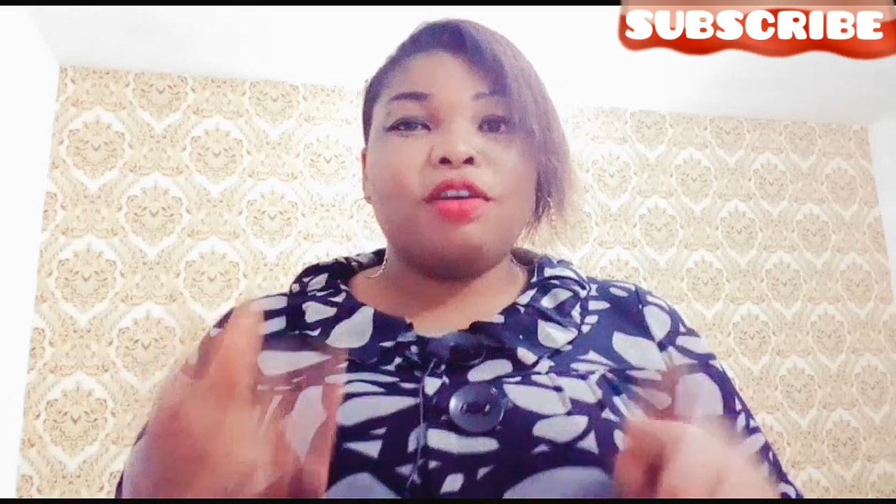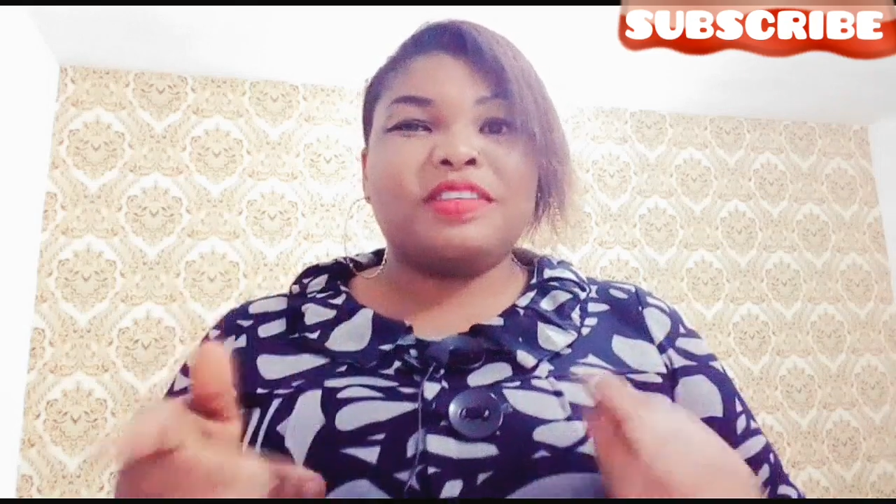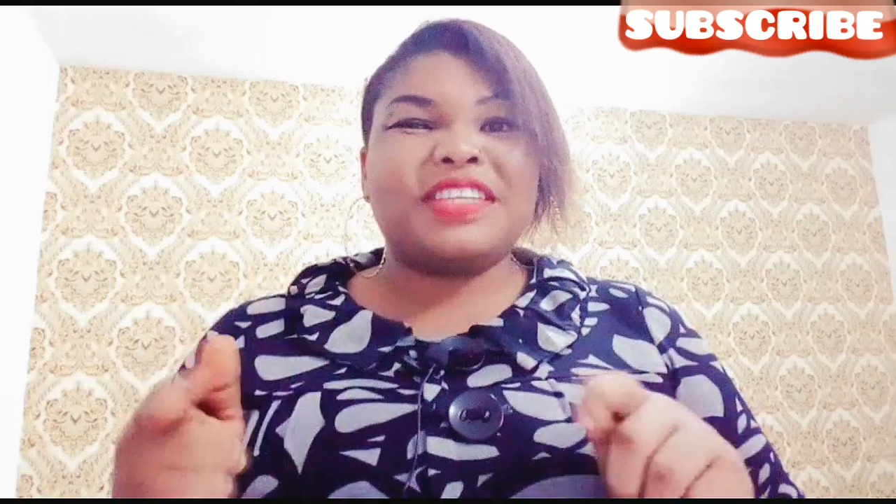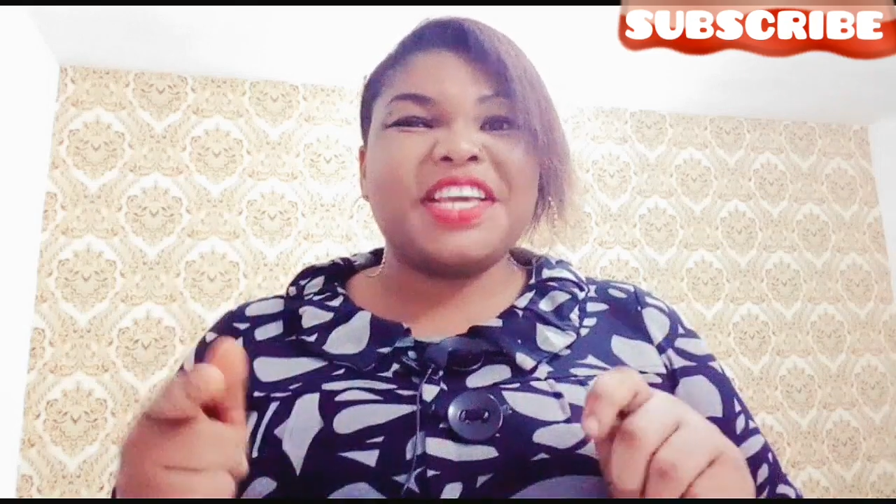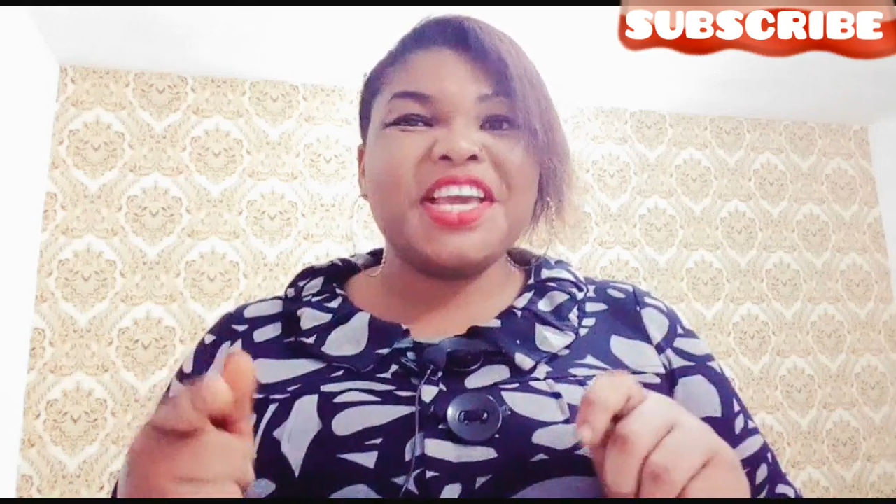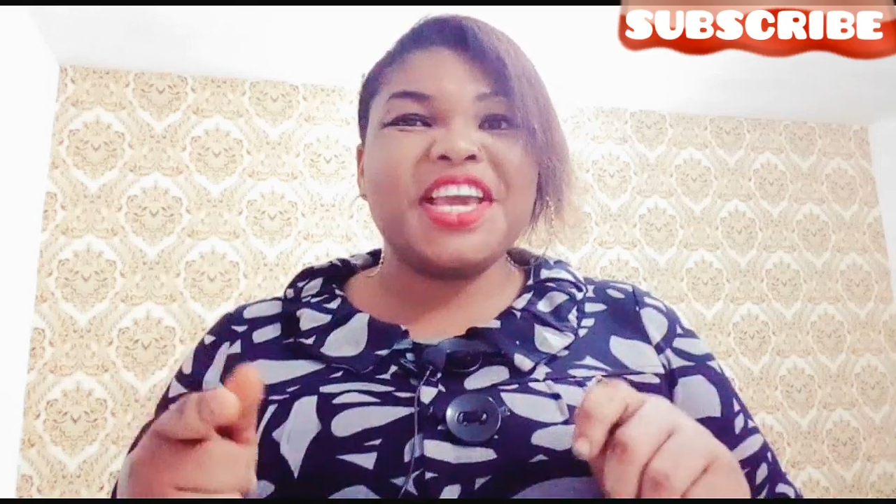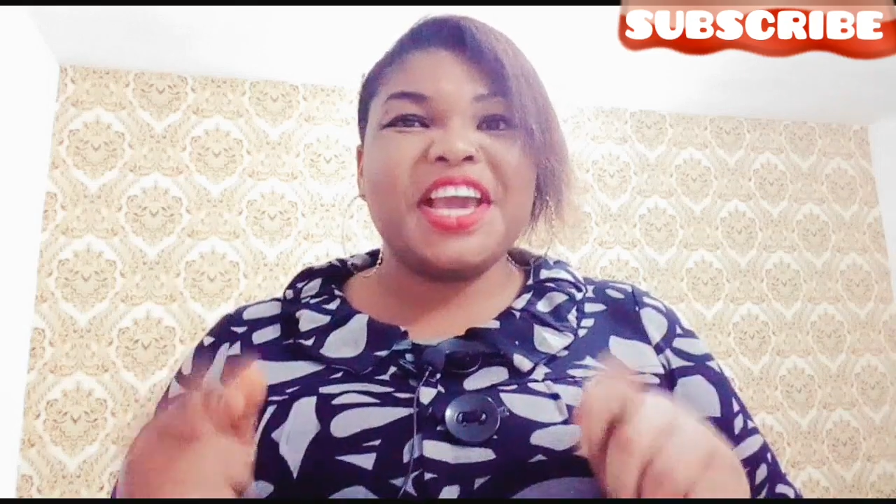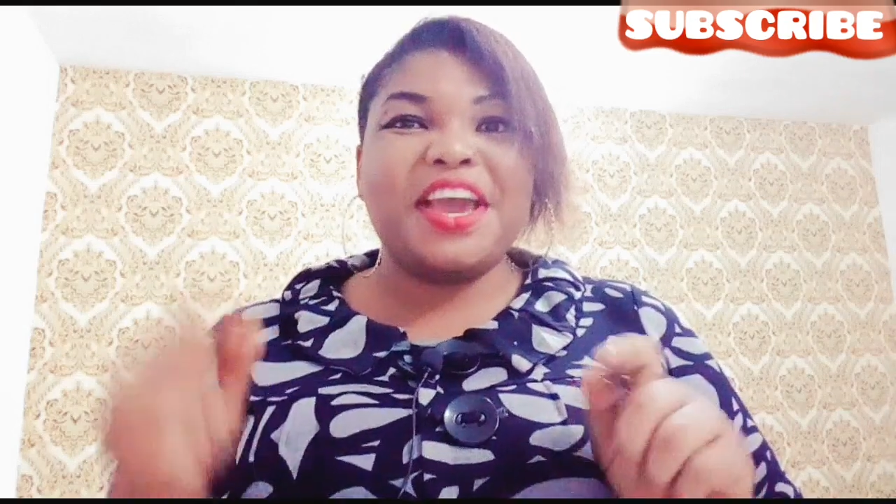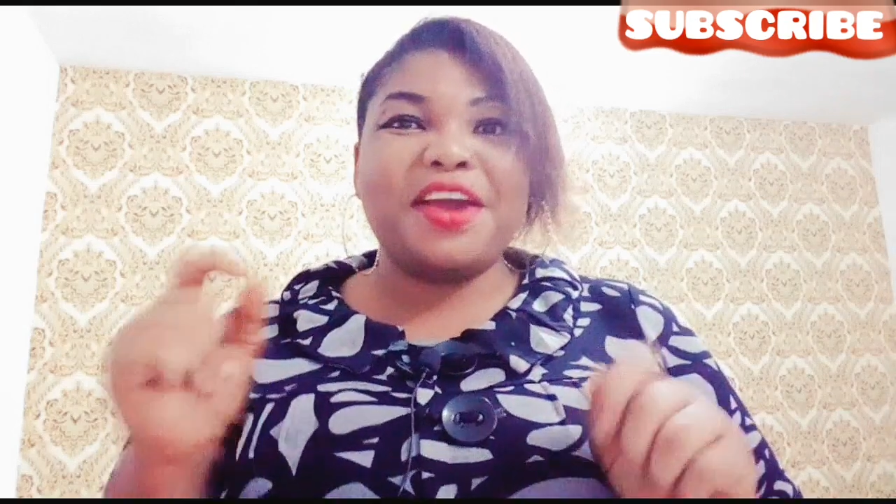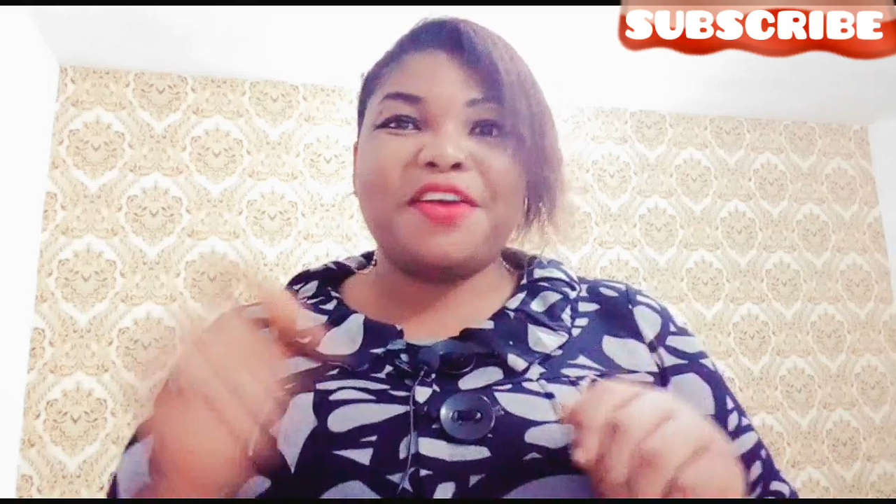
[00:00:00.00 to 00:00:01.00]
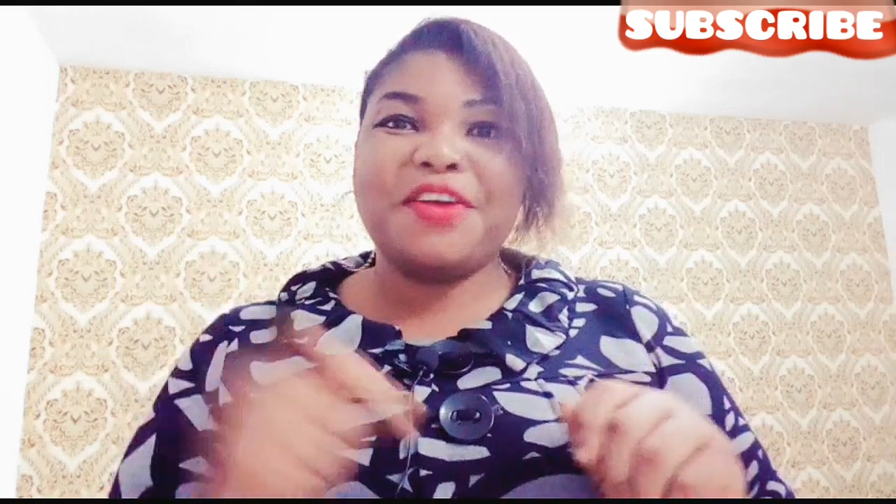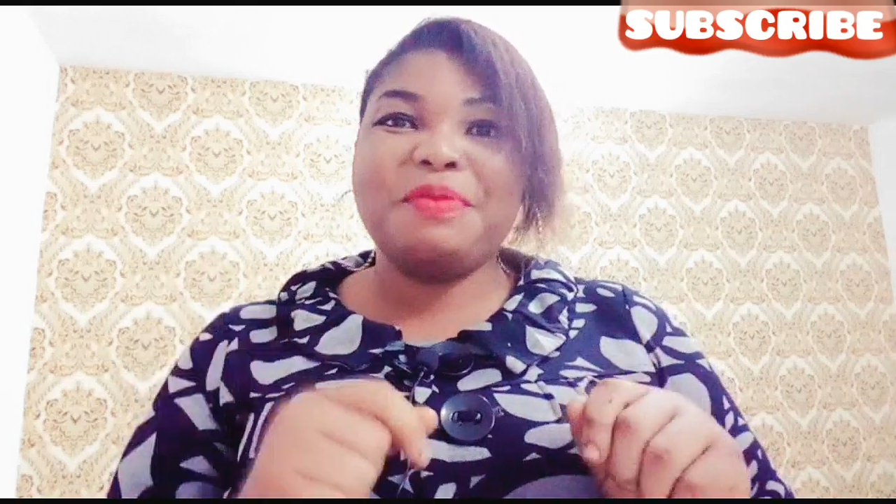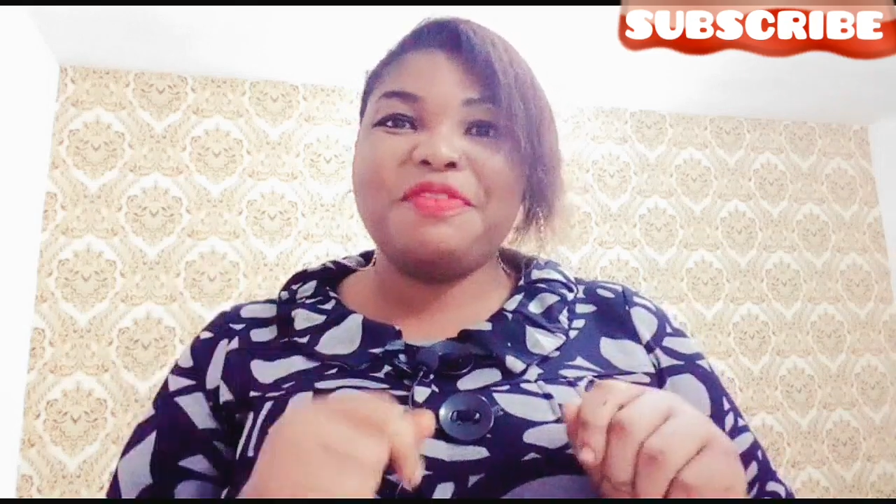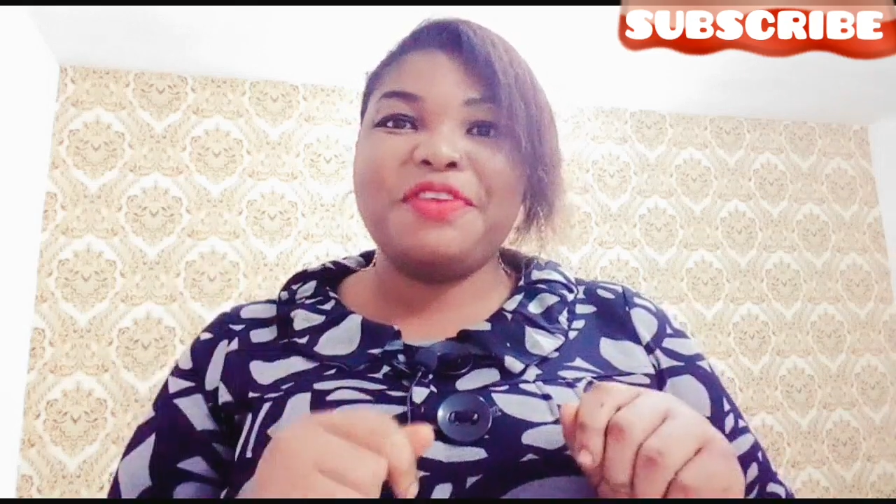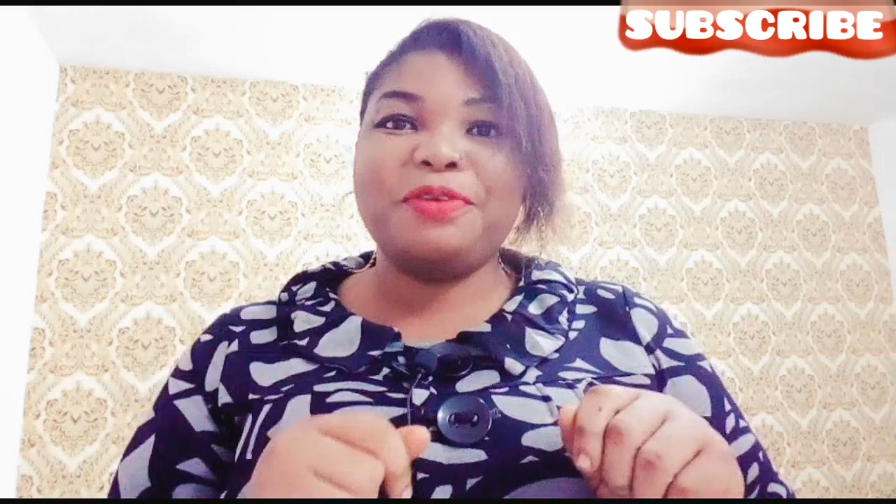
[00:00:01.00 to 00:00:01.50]
on skincare,
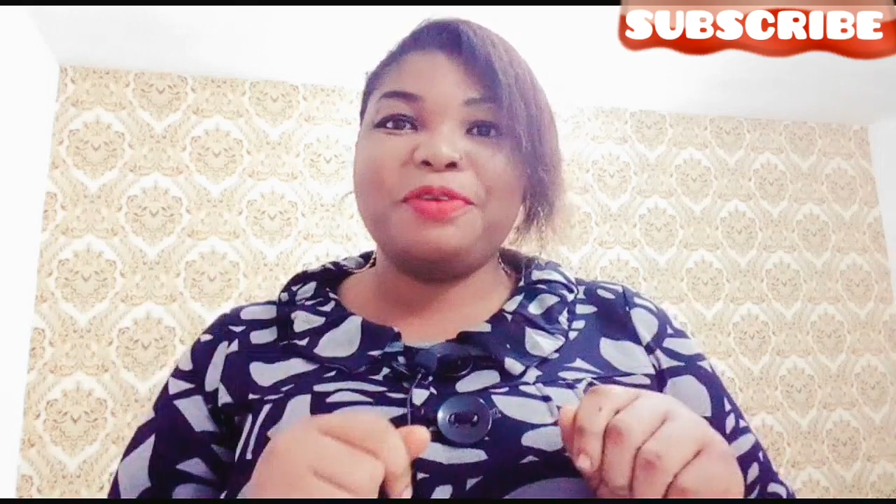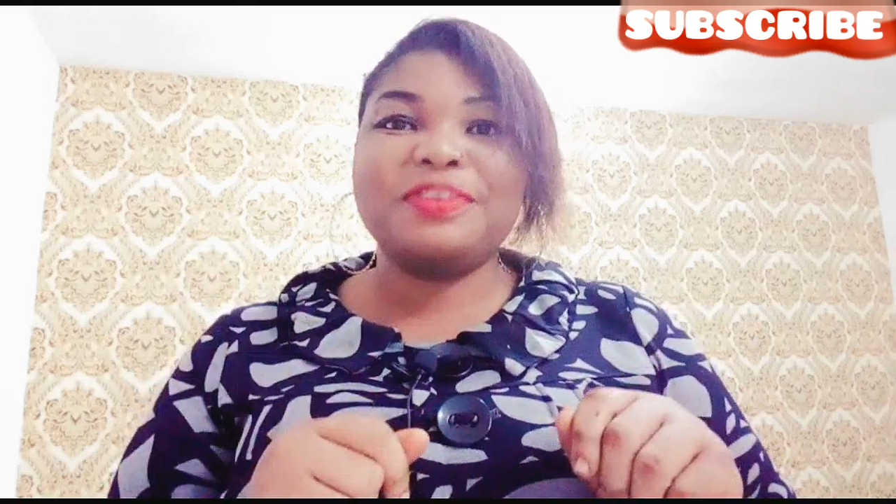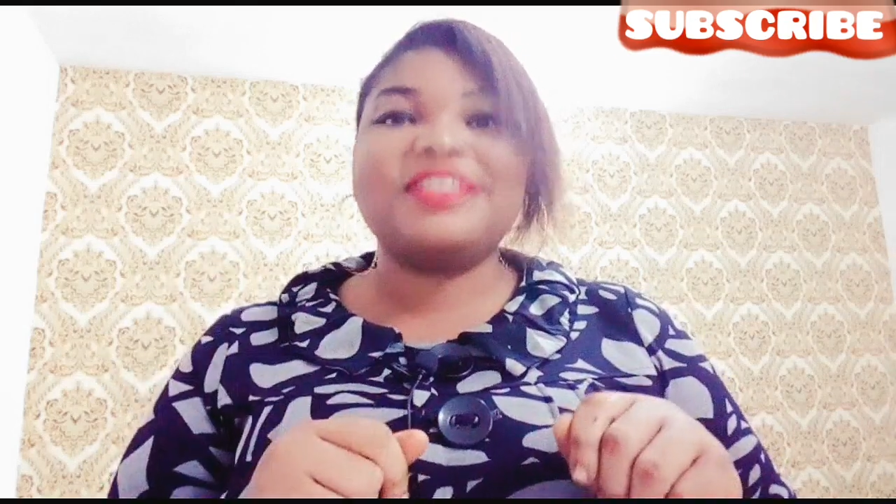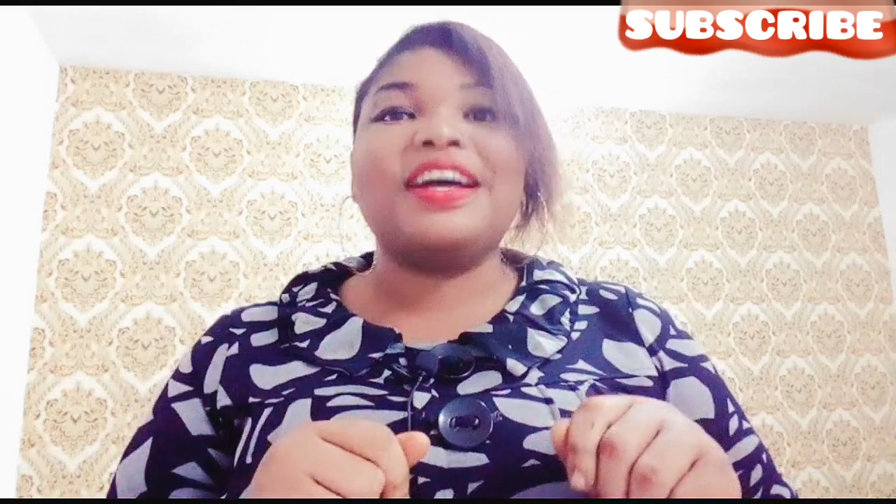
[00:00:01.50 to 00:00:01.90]
cream reviews,